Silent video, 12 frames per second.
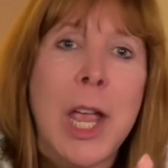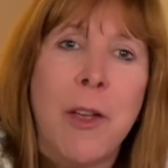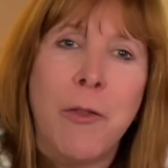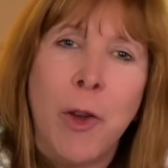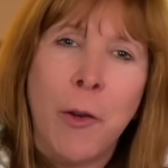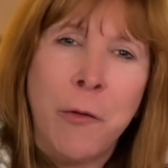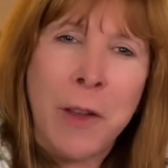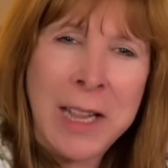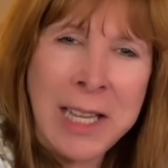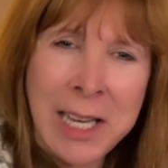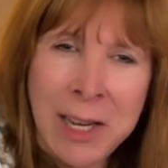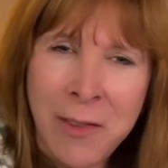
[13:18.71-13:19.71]
If you're
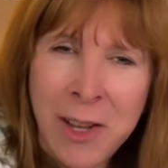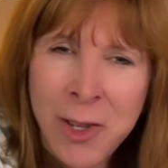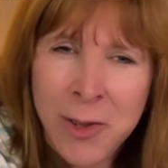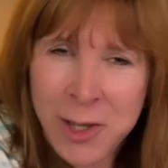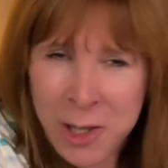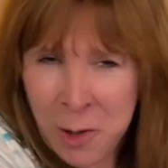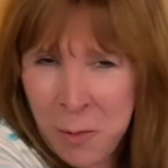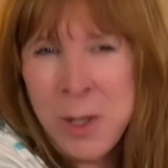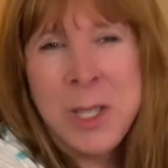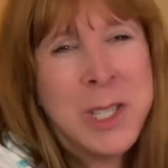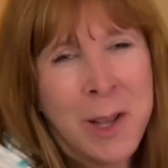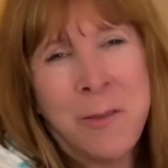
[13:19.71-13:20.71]
feeling adventurous and you want to
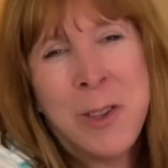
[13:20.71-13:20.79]
stuff